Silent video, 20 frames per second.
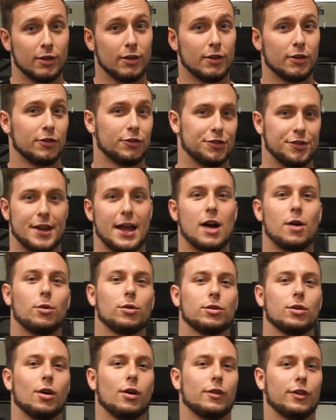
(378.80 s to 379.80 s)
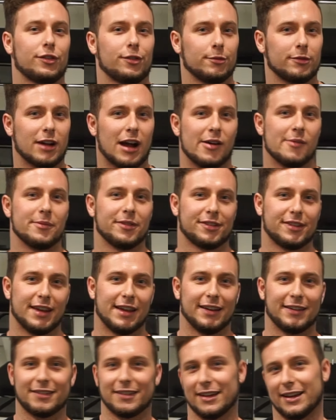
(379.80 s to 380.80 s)
So now we'll go over some common
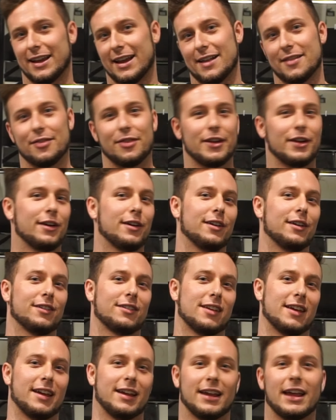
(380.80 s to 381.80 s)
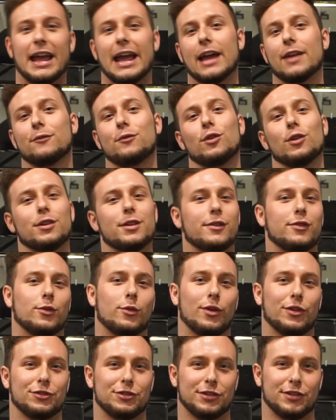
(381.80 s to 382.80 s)
mistakes. Again, there is a handful of different
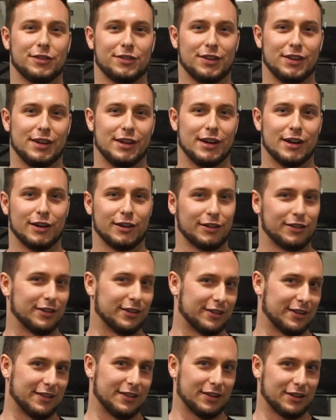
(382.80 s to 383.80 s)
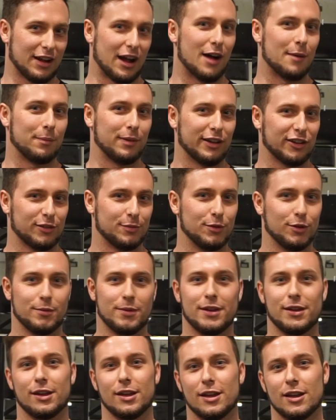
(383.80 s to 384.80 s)
ones you can see here because this is a complex movement.
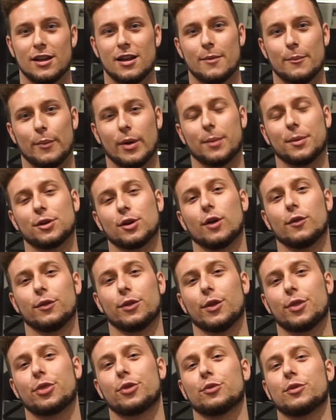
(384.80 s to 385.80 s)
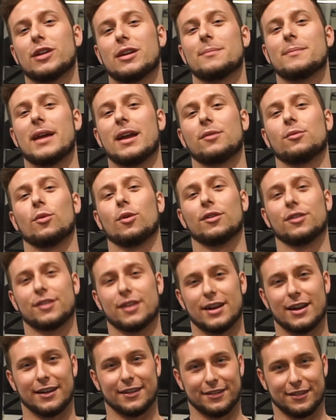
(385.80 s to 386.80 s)
I'm gonna go over the three main ones that
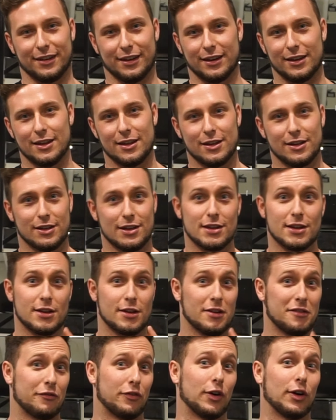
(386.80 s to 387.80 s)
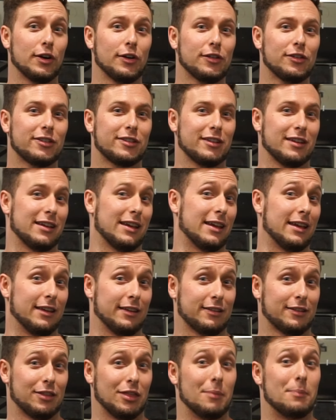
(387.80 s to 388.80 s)
I see. First
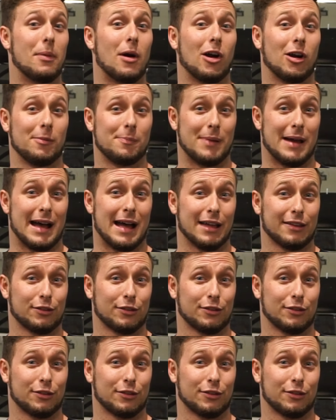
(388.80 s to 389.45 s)
is the bar path.